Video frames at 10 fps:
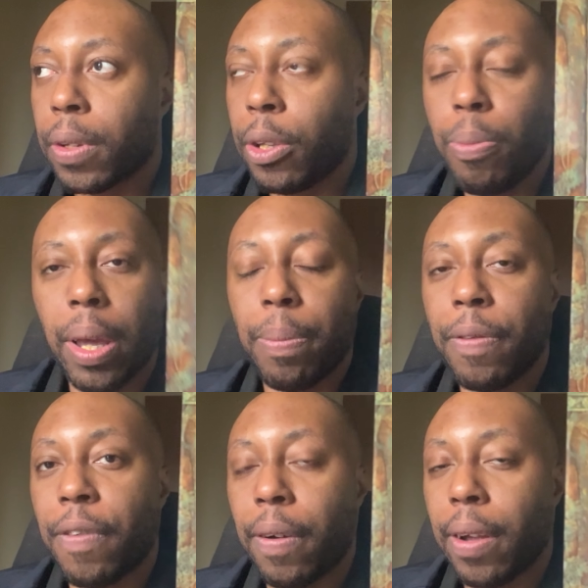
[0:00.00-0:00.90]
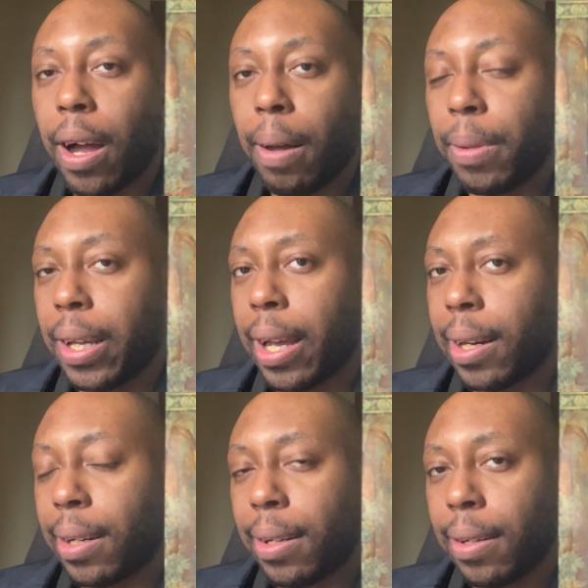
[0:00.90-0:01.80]
you may be very
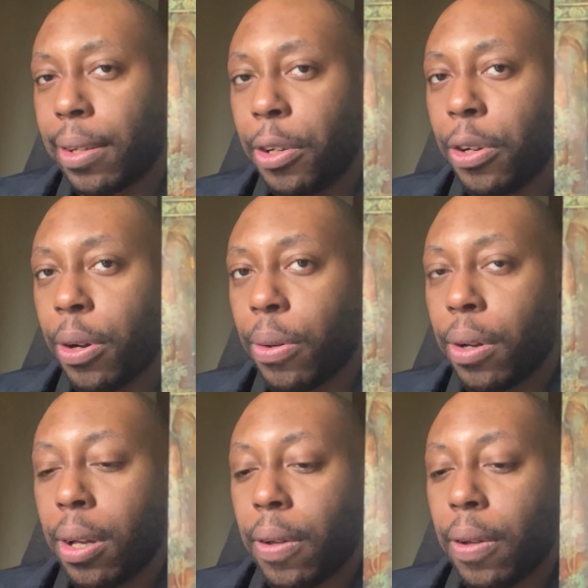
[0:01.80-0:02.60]
obligated, you know,